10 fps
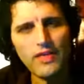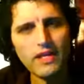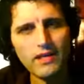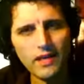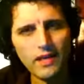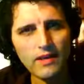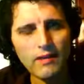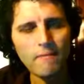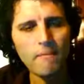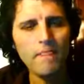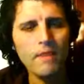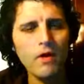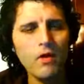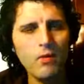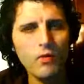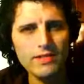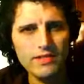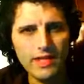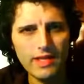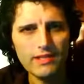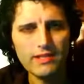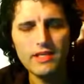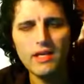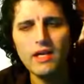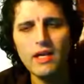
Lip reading: What they did was this.